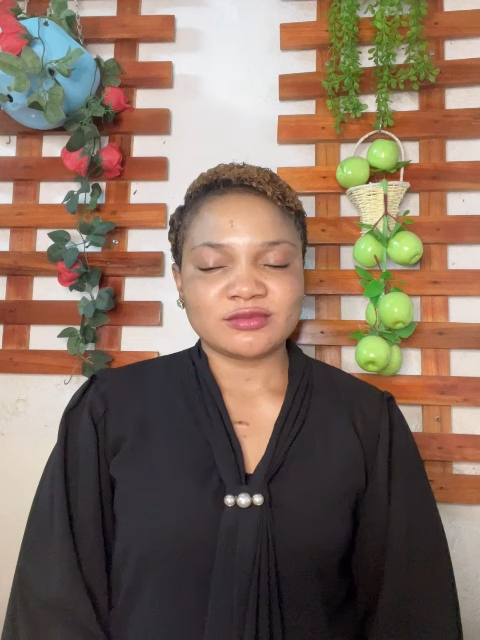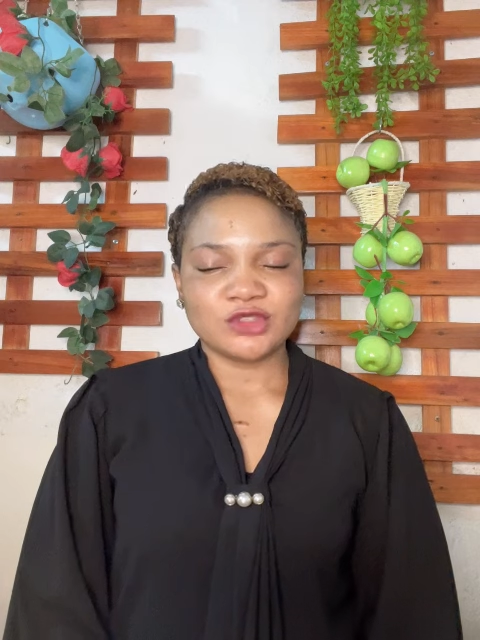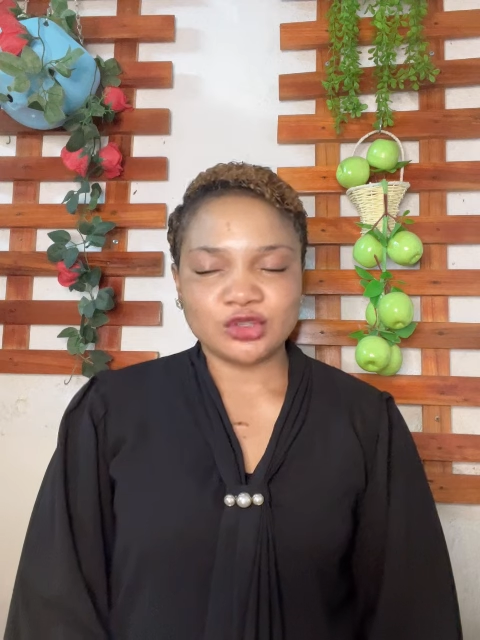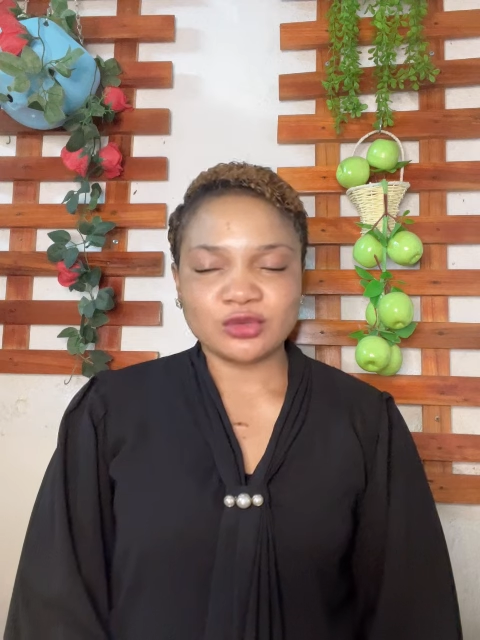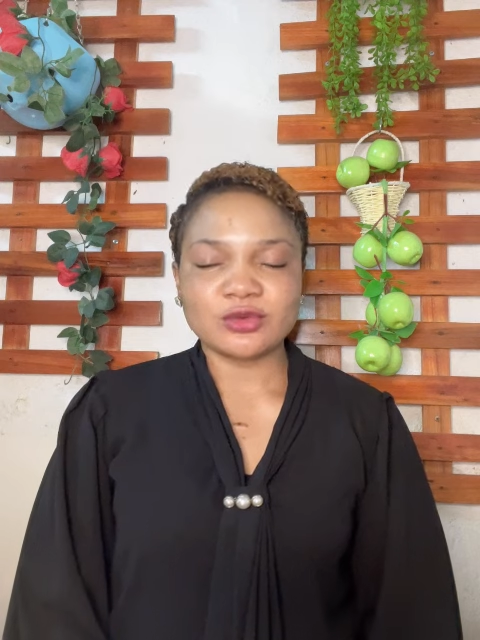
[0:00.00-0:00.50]

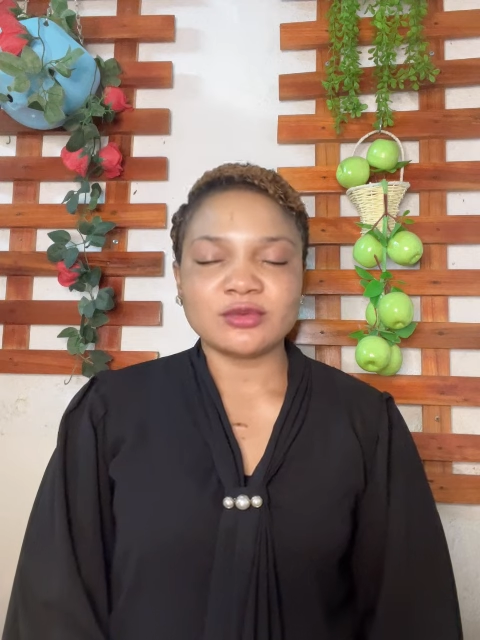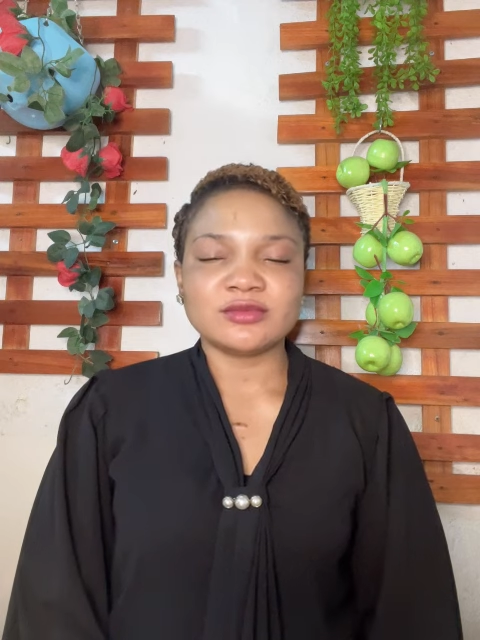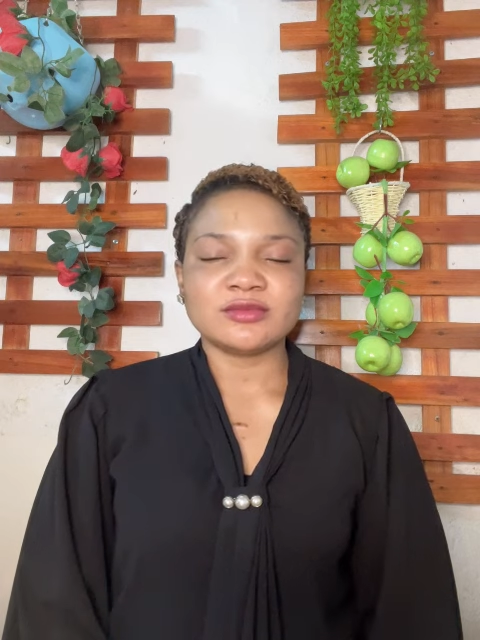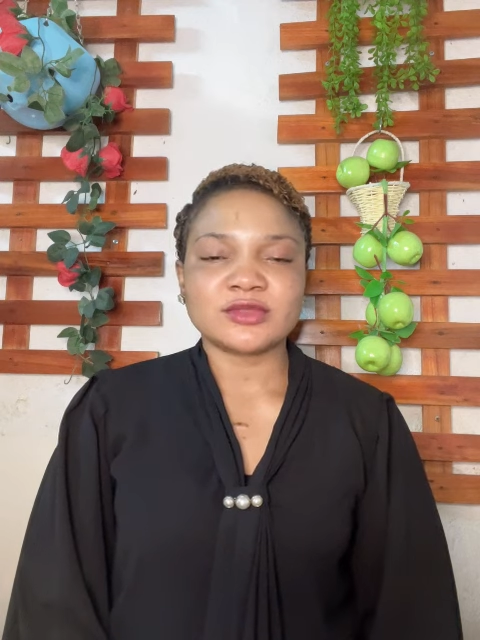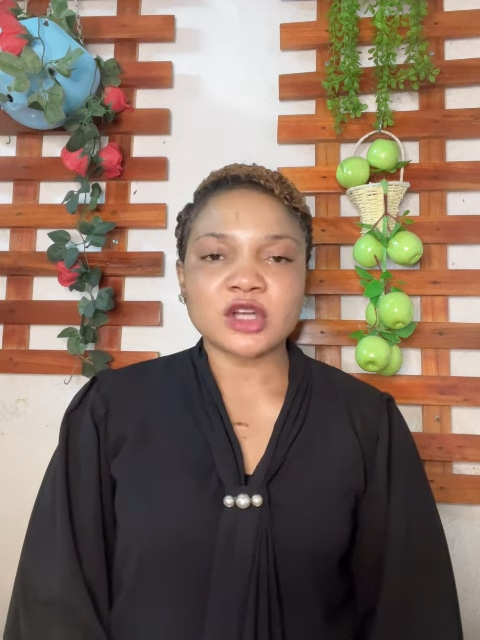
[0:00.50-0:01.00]
you know
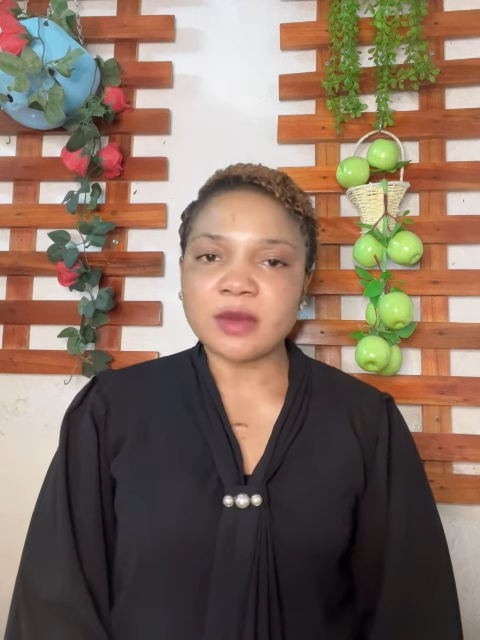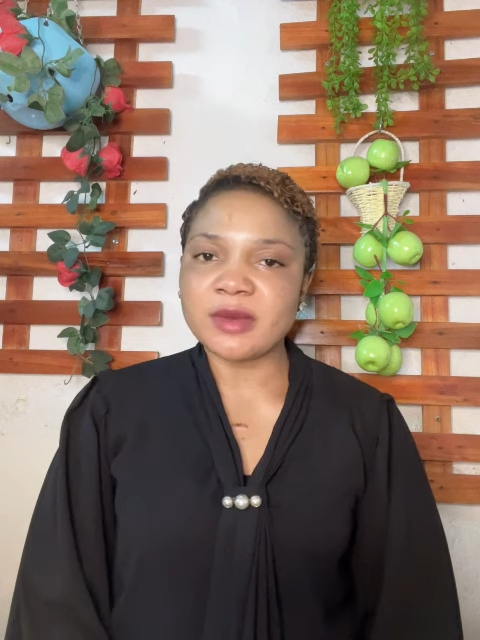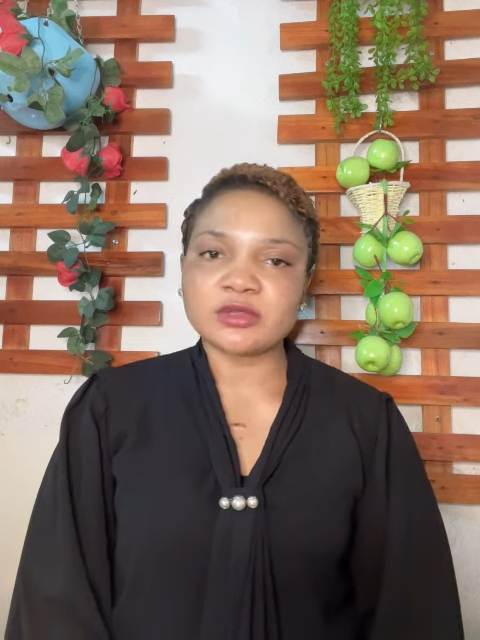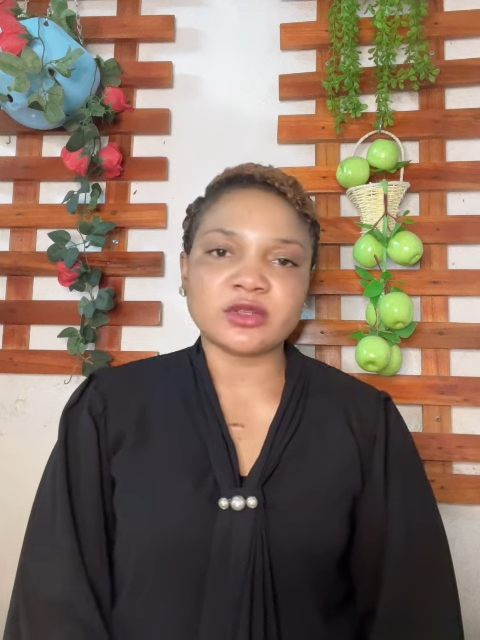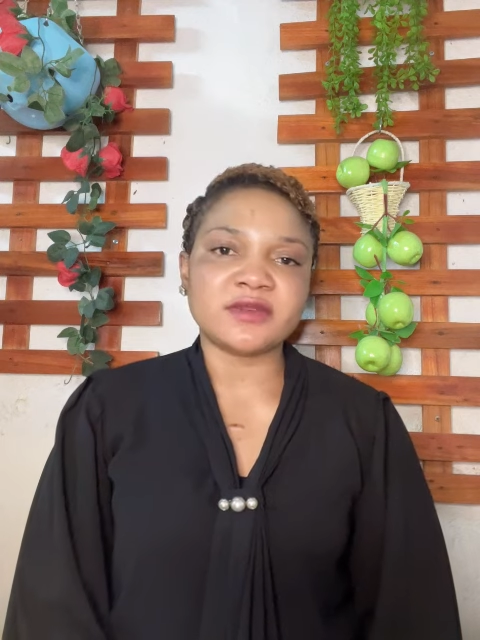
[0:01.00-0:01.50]
come
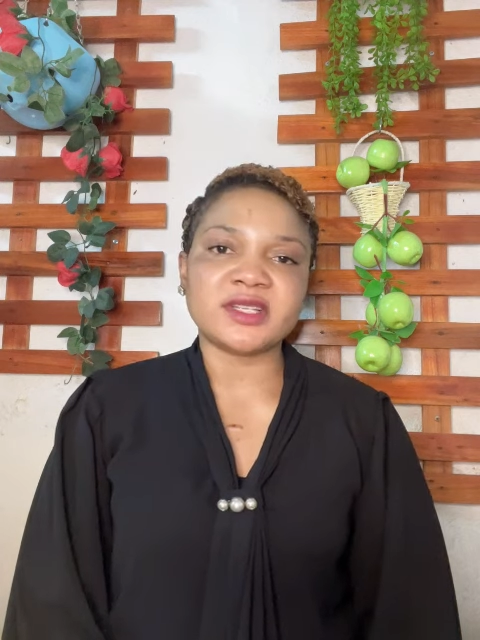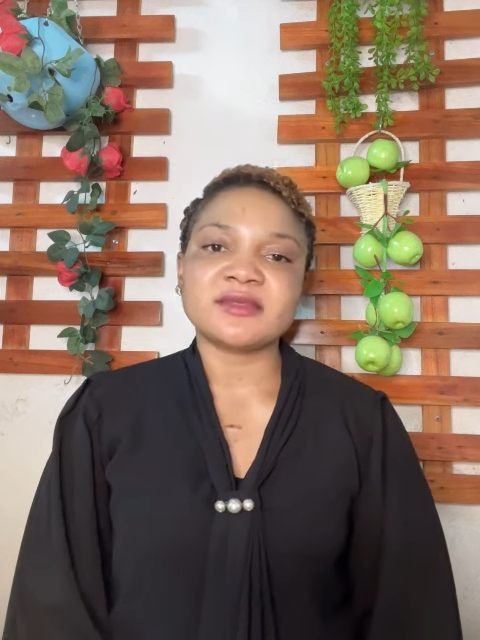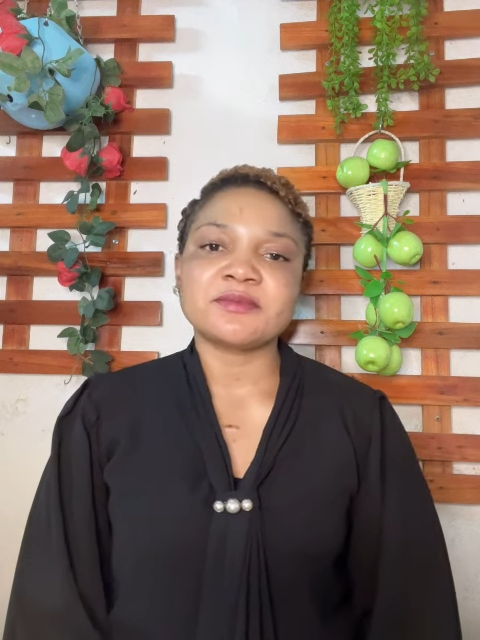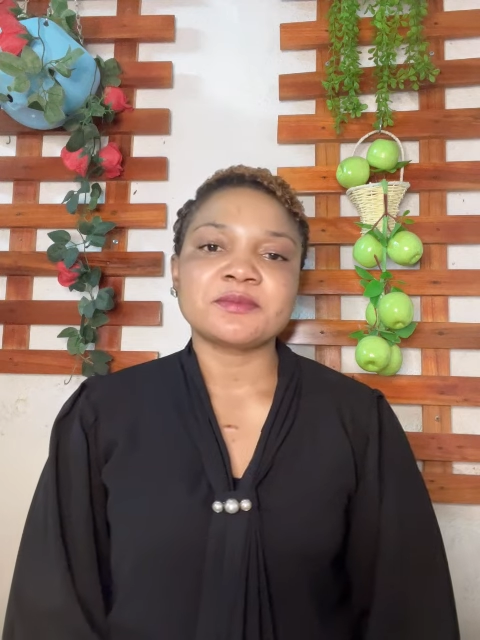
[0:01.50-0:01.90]
out of it